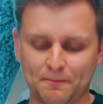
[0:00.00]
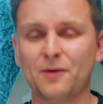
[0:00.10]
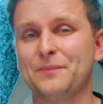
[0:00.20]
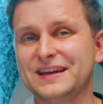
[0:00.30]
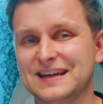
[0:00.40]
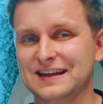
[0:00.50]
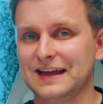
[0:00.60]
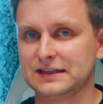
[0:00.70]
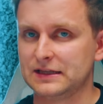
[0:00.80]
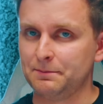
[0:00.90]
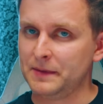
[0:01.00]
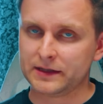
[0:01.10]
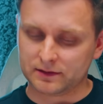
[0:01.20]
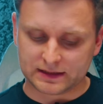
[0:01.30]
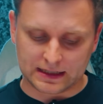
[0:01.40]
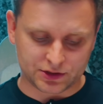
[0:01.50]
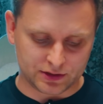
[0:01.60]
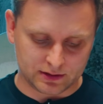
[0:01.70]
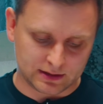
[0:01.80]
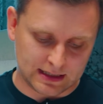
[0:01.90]
But basically that's the middle
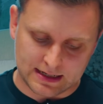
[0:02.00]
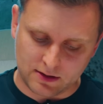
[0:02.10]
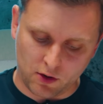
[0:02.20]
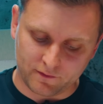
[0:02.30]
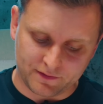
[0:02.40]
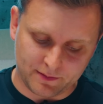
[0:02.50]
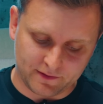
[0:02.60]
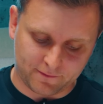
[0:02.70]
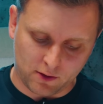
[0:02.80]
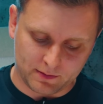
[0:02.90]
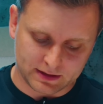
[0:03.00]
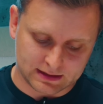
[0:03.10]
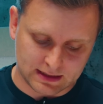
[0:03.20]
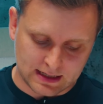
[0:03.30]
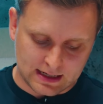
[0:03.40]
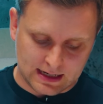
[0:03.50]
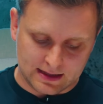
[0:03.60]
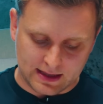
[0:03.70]
section uh, of the performance in